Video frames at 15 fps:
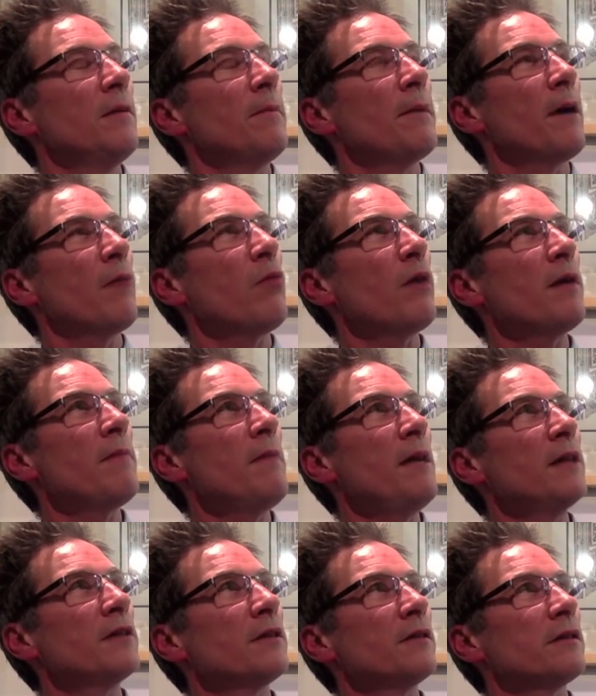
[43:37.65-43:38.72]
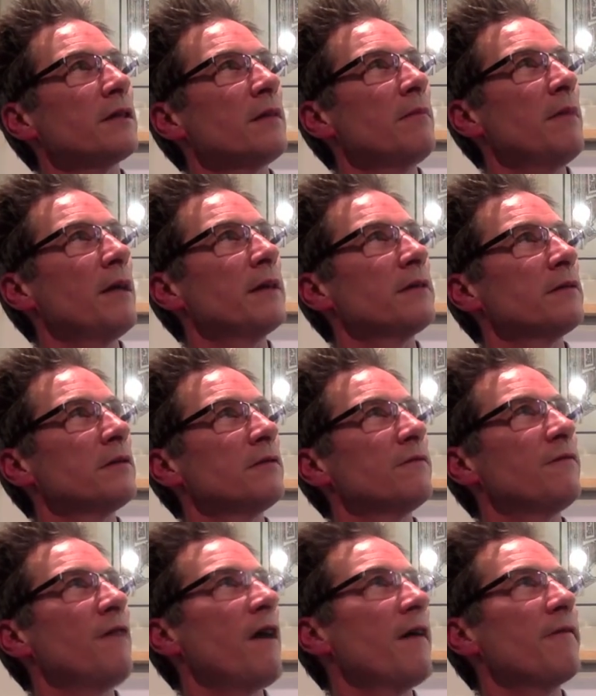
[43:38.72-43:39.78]
But what I might do is I might do
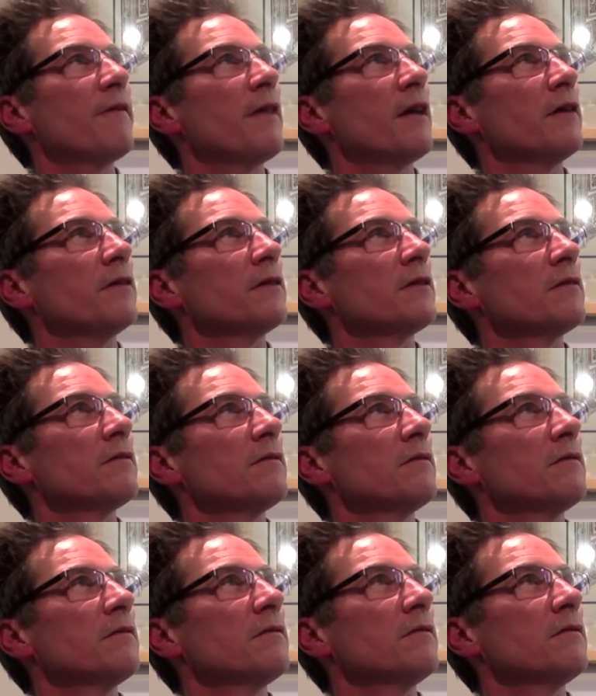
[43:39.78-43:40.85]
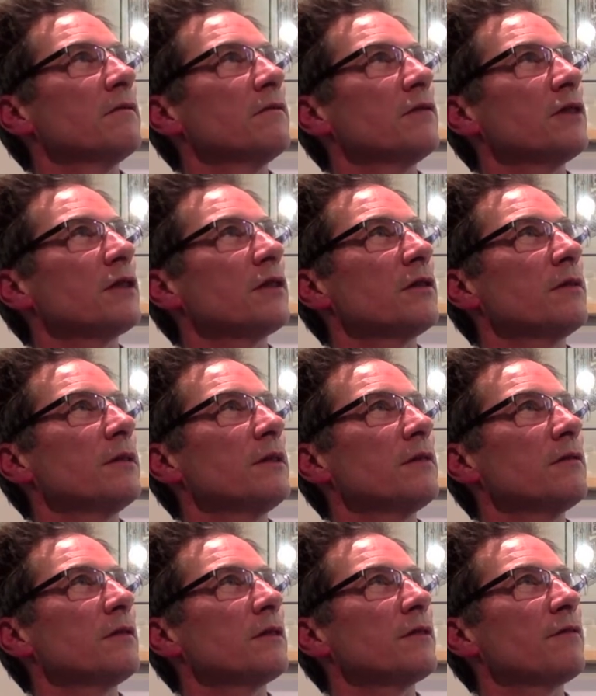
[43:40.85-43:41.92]
5 of those, just
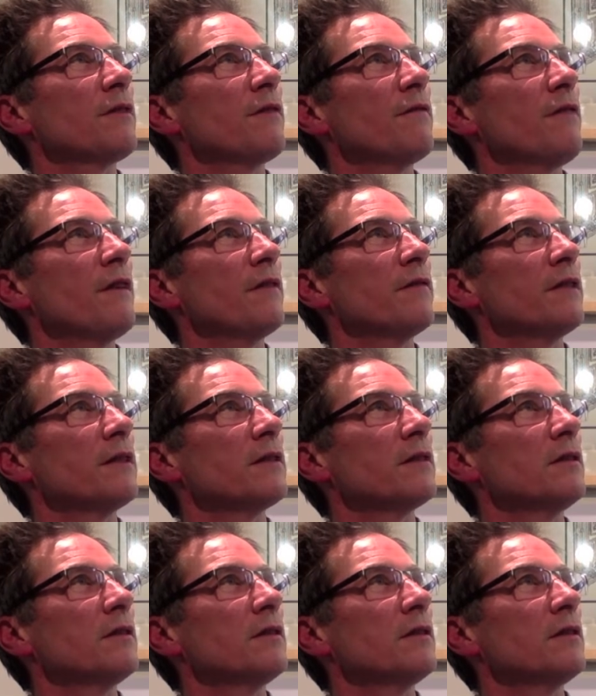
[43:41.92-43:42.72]
for the fun of it.